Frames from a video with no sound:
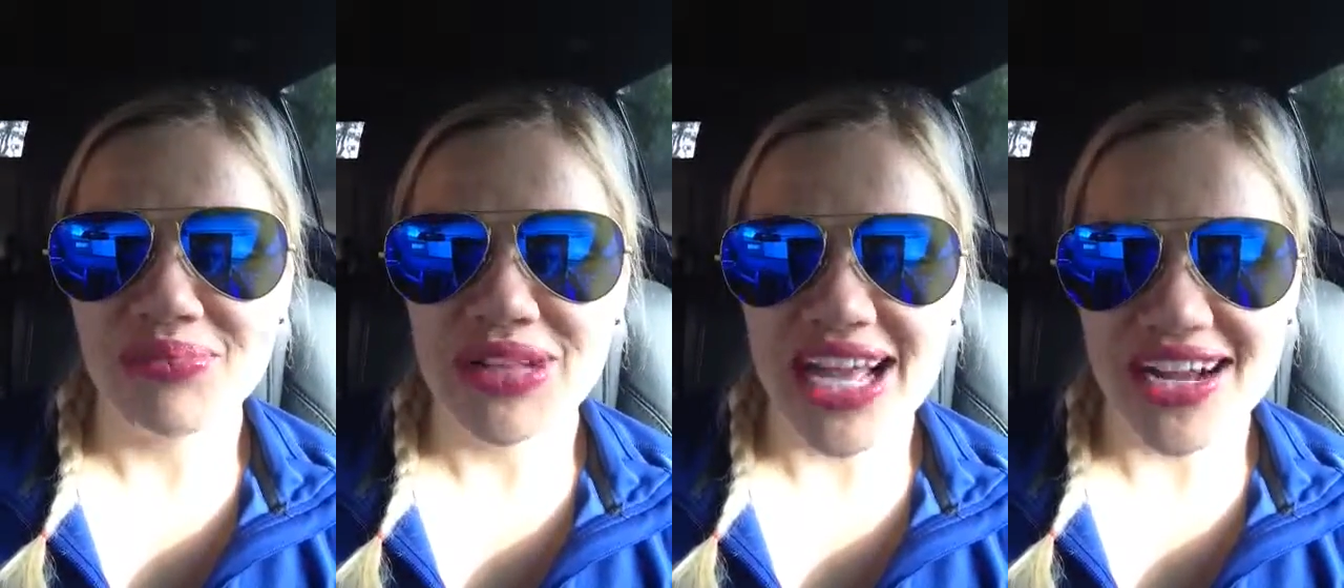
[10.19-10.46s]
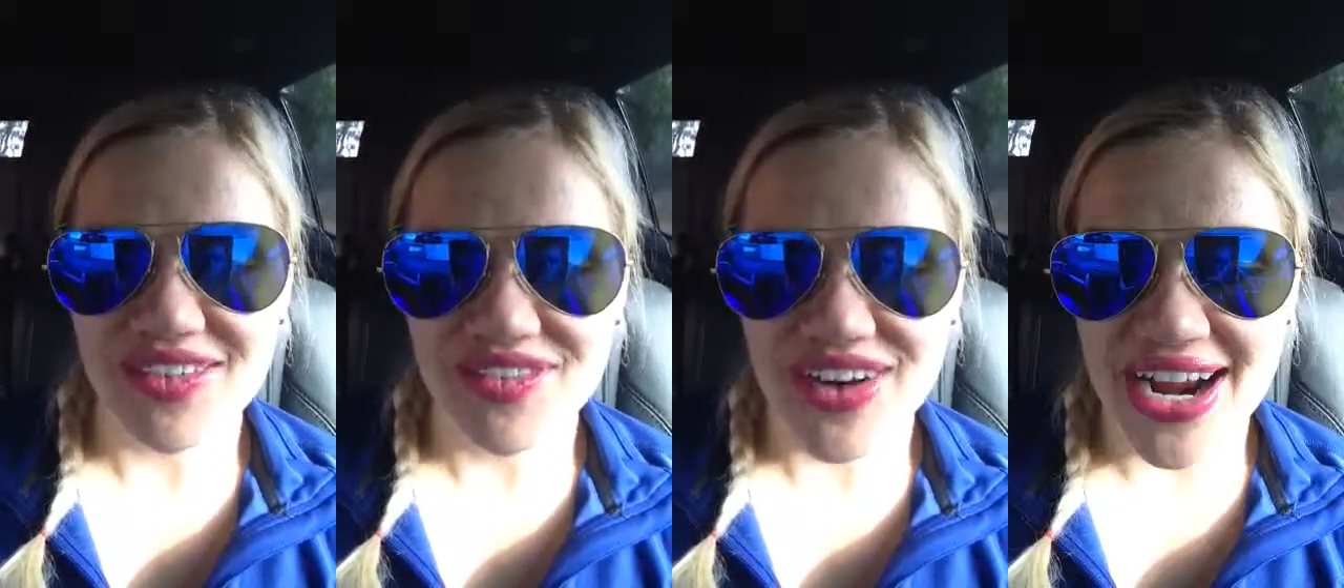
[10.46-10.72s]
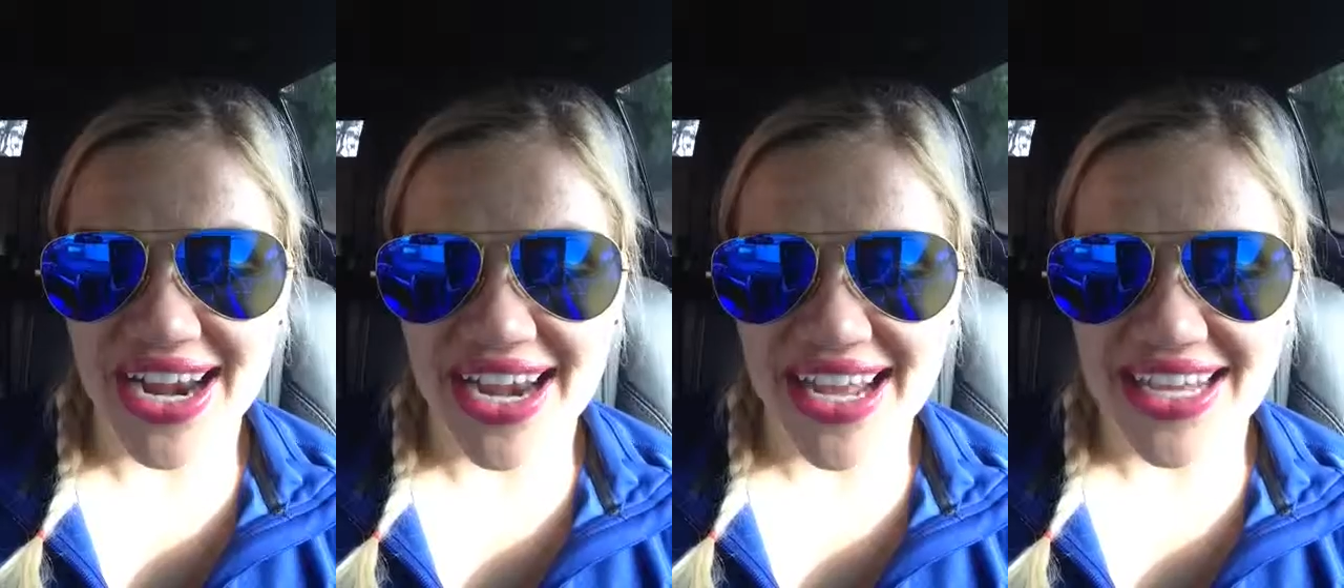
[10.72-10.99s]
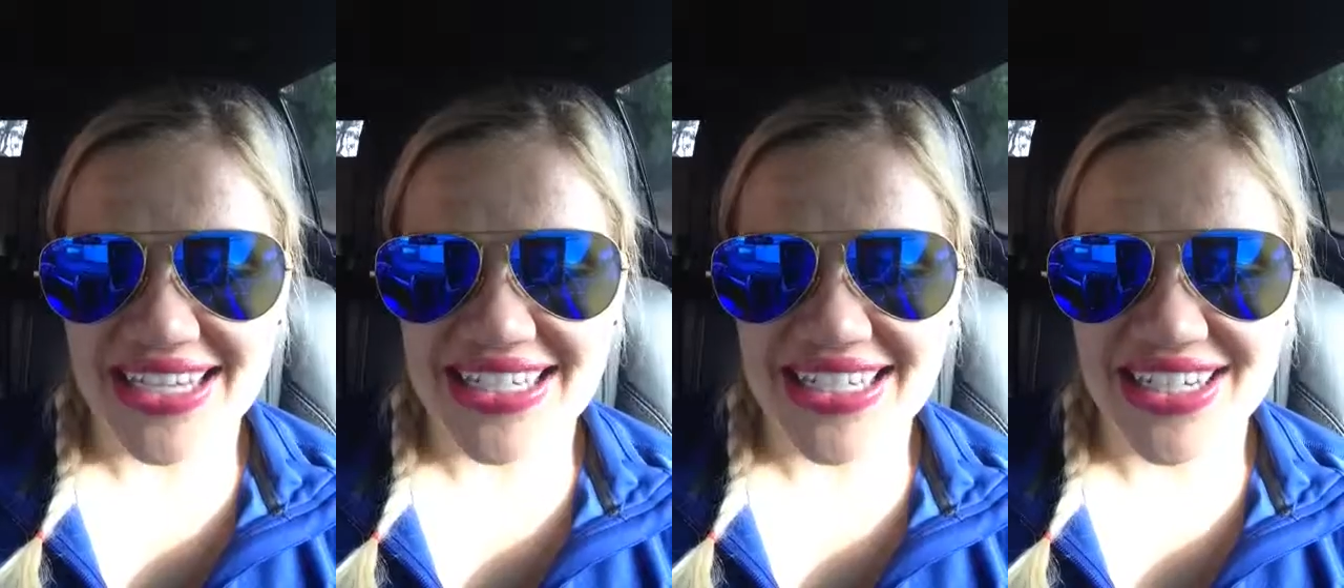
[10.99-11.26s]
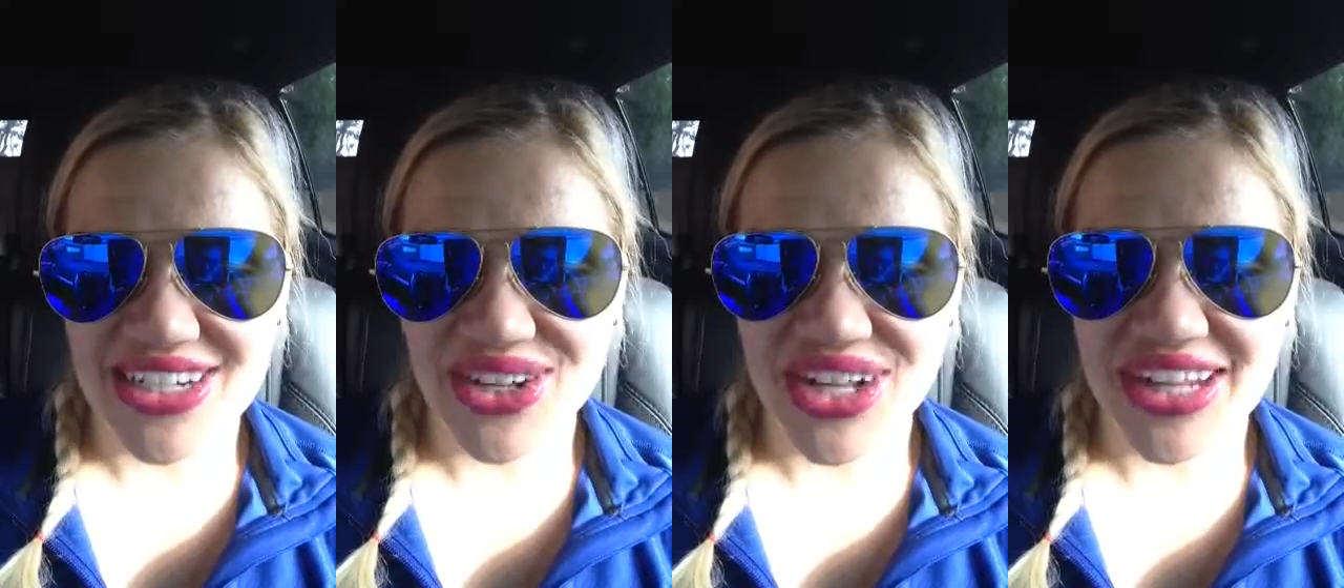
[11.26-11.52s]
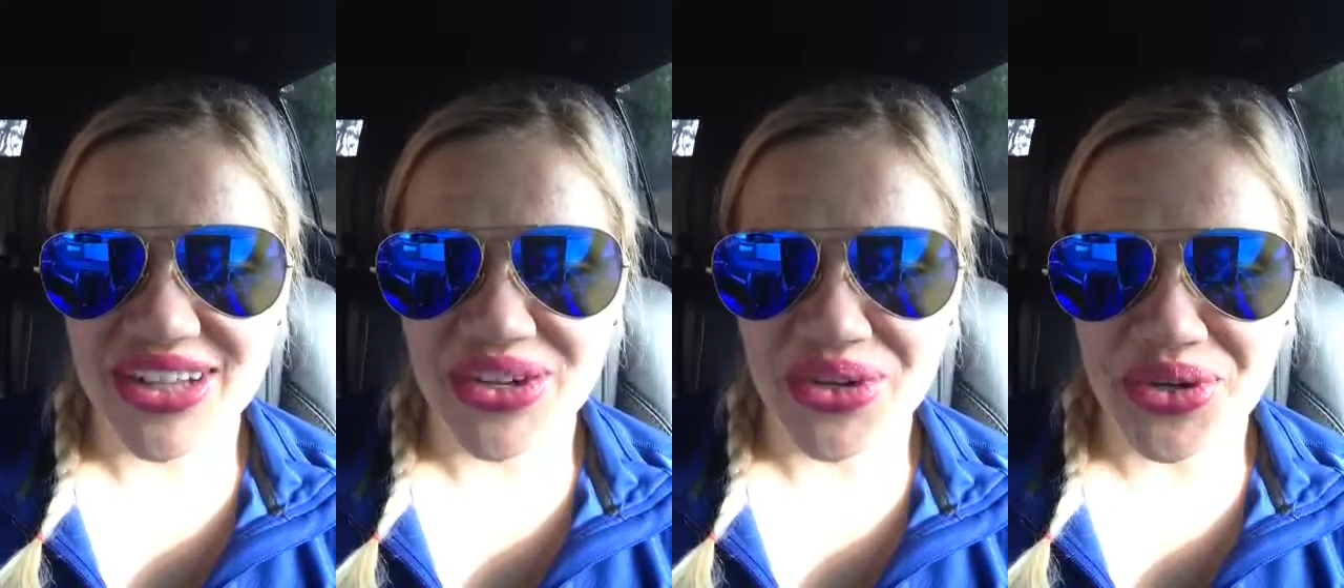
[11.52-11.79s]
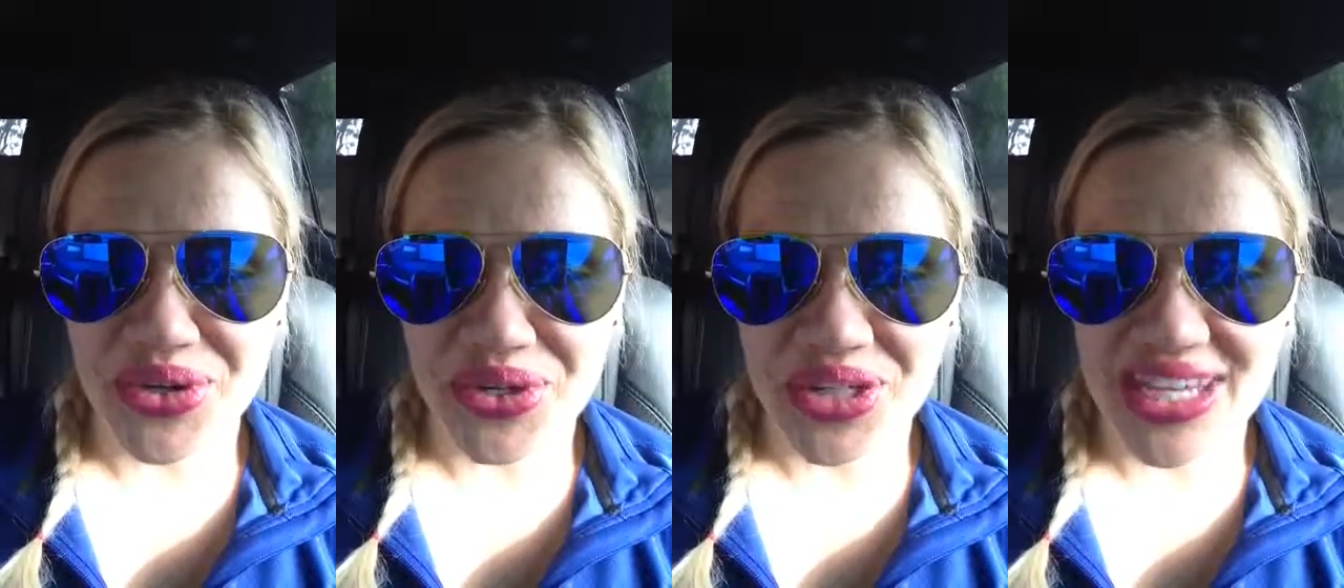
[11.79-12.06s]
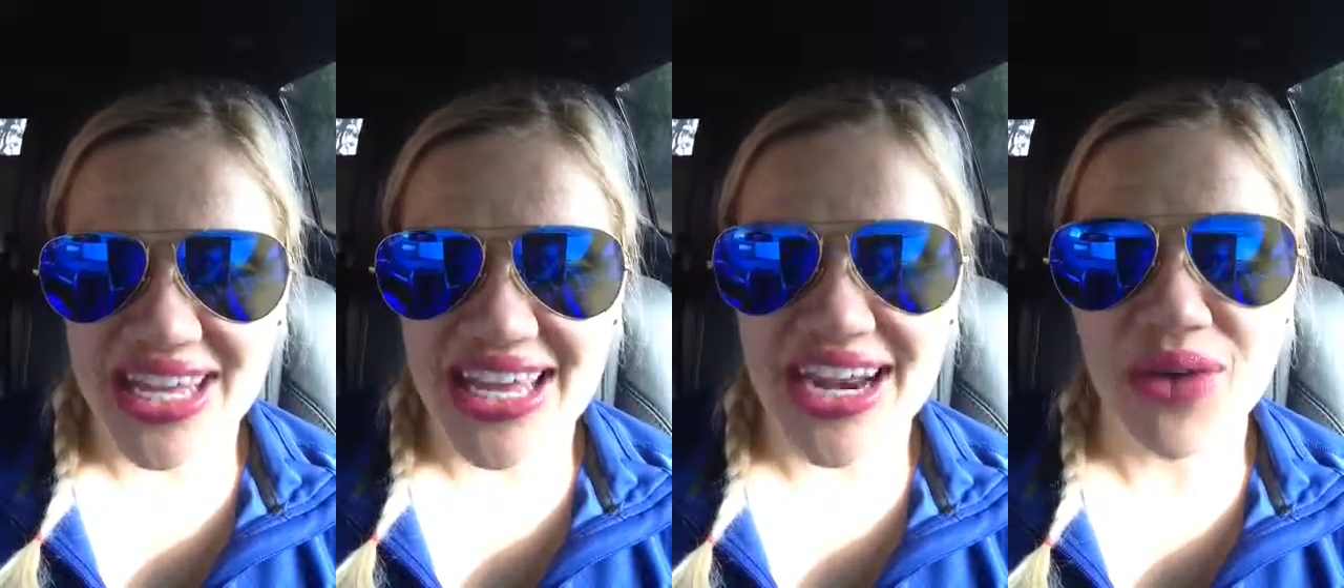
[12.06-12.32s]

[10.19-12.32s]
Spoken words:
Black Friday deal a little early,